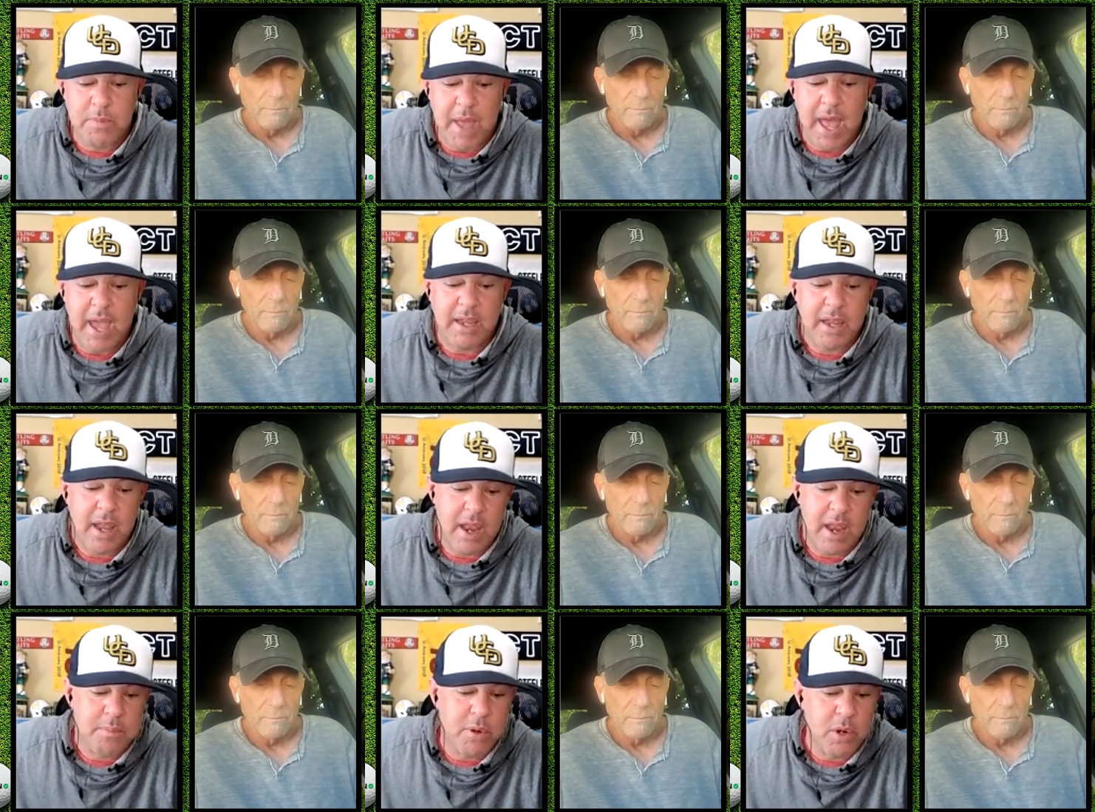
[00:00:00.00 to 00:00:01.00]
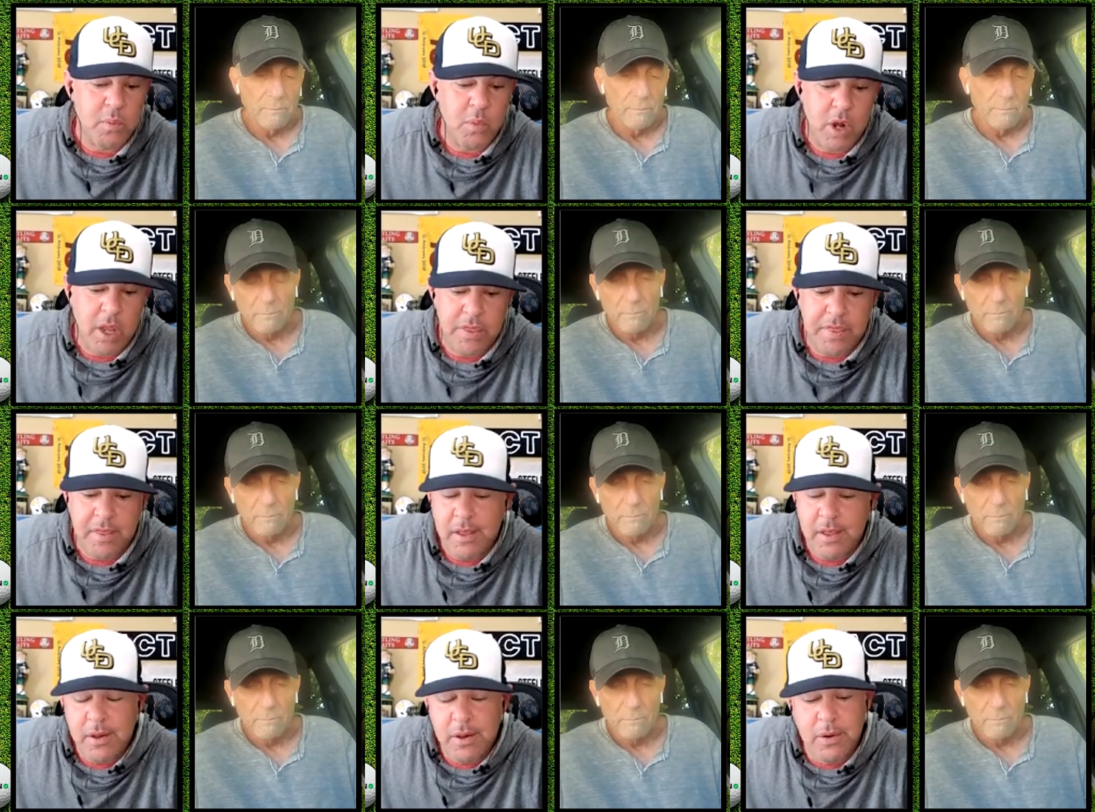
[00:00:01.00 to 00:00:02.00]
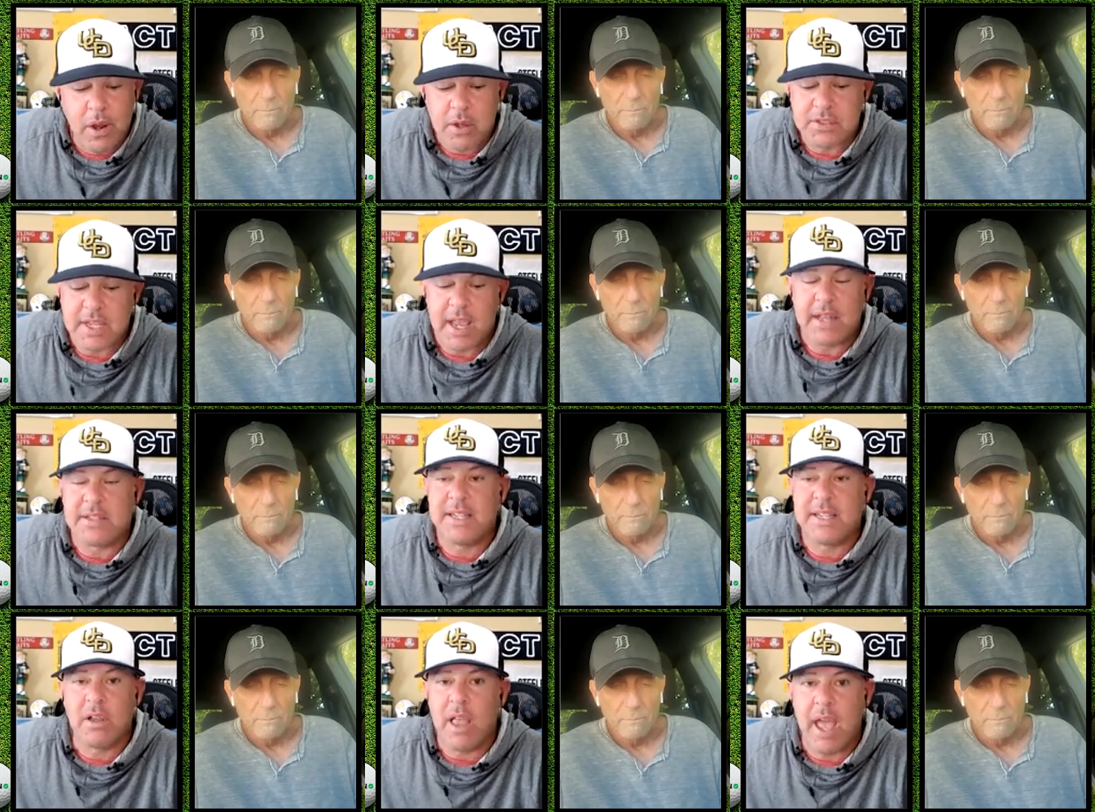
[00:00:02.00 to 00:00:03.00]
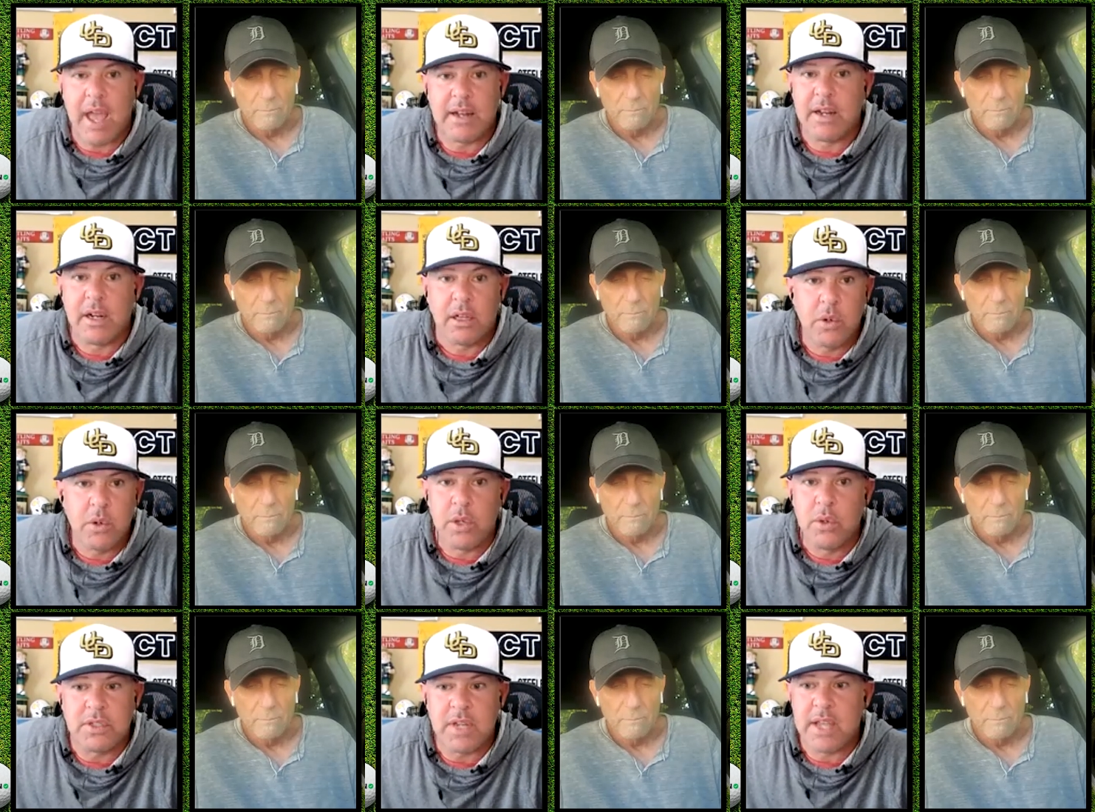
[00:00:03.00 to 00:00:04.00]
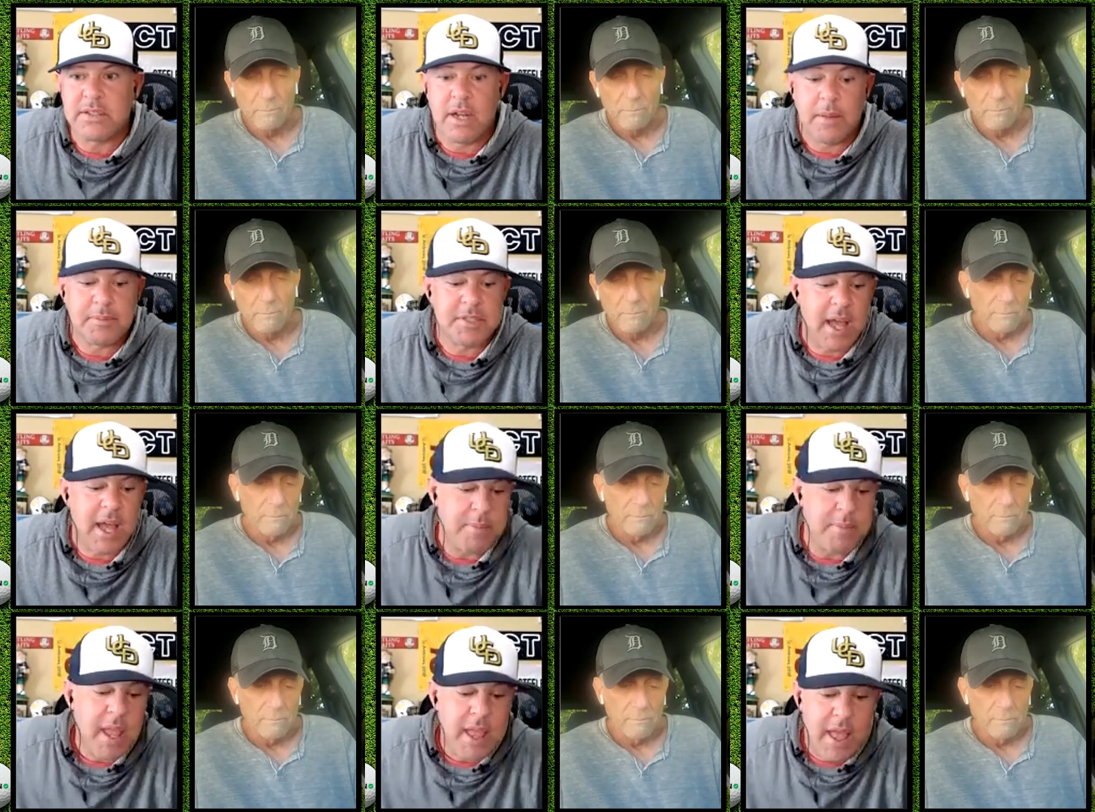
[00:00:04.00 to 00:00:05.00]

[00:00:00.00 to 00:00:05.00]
Speaker 1: back and, and put them with, who knows, a, a Tyrrell Hatton and a Louis Oosthuizen up top.